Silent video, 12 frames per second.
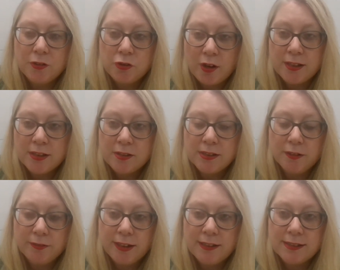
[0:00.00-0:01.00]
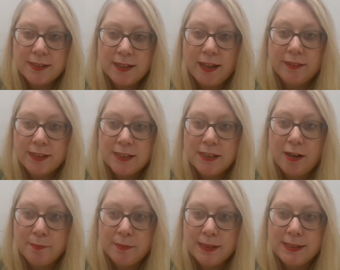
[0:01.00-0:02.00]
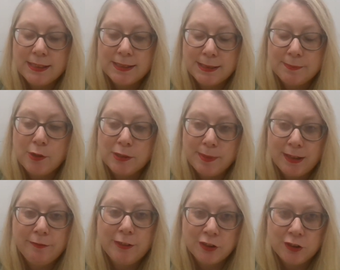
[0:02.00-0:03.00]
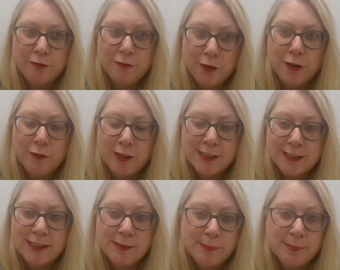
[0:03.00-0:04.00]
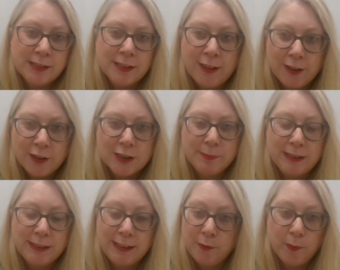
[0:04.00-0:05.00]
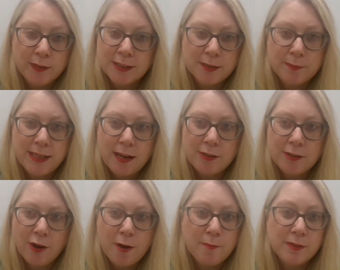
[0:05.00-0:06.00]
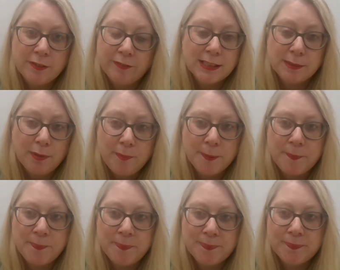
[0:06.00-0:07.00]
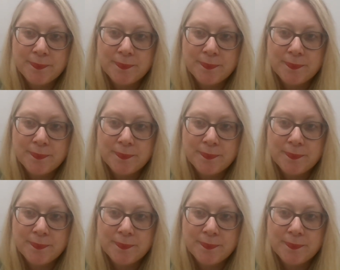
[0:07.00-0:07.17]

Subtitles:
trying to resolve things at the time is most beneficial for our residents, because ultimately you want somebody out to your home to fix the problem.